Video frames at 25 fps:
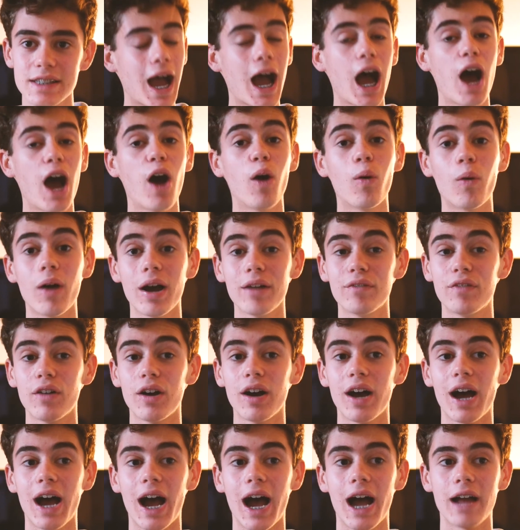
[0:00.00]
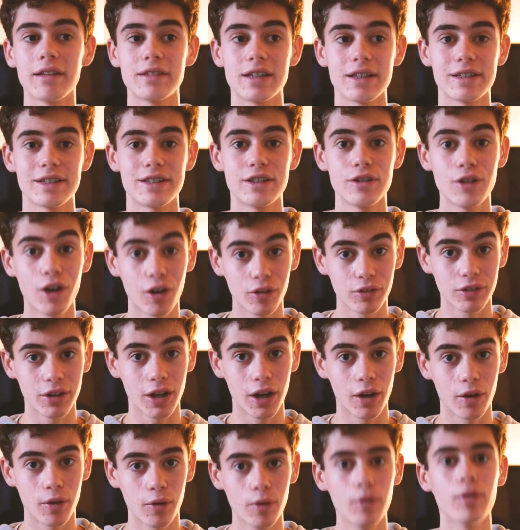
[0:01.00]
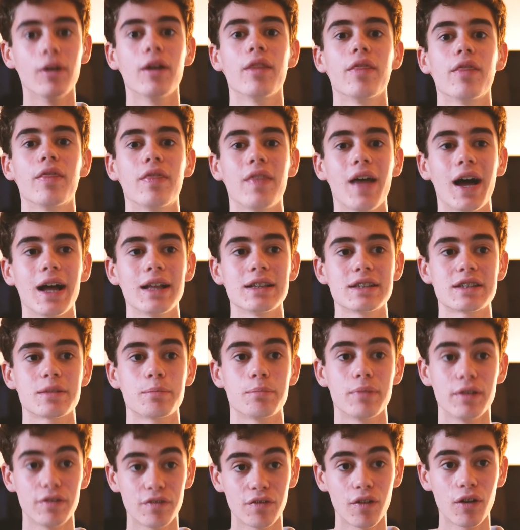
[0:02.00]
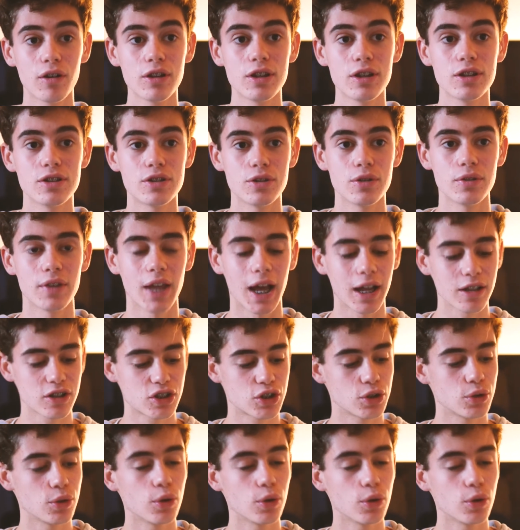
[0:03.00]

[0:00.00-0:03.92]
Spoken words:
However, I did not know that before you do that, to